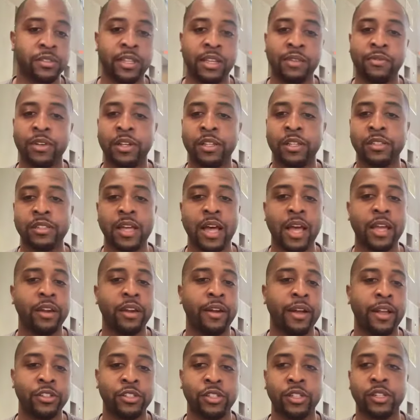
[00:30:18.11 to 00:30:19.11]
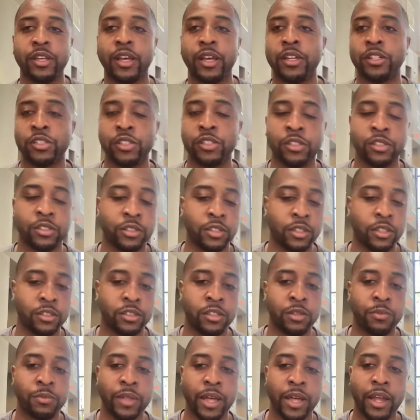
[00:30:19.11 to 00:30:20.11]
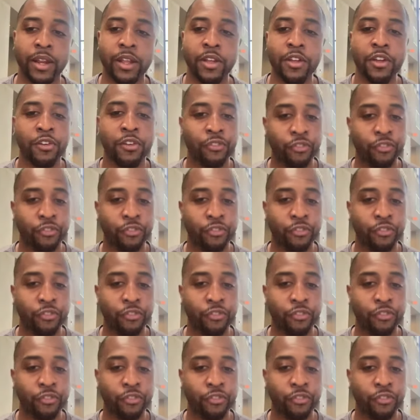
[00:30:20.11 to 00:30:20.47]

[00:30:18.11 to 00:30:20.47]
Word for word: save an entire education system that,